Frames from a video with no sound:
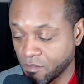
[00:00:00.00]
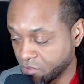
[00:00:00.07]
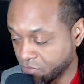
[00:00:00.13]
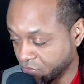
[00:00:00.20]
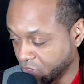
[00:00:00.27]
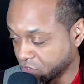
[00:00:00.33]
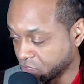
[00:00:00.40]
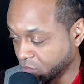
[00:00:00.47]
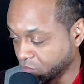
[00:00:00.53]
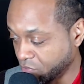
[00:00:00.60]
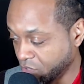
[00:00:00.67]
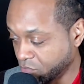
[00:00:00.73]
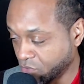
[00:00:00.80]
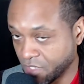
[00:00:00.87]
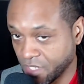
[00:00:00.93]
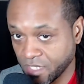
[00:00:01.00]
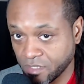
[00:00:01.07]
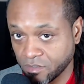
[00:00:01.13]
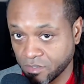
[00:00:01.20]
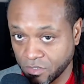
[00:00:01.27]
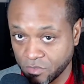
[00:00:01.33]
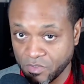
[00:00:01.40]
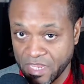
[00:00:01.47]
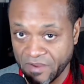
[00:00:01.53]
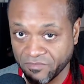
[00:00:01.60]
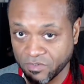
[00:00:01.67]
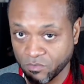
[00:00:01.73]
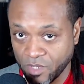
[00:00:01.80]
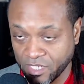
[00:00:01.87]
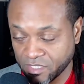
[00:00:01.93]
and there are some people that do have to
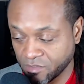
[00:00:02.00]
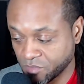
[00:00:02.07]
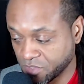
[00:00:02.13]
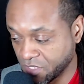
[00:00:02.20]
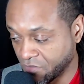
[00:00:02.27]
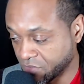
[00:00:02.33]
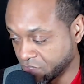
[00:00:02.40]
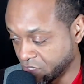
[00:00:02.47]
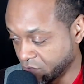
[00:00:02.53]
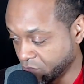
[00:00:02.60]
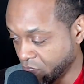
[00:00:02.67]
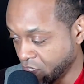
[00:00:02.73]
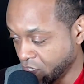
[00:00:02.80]
wake themselves up.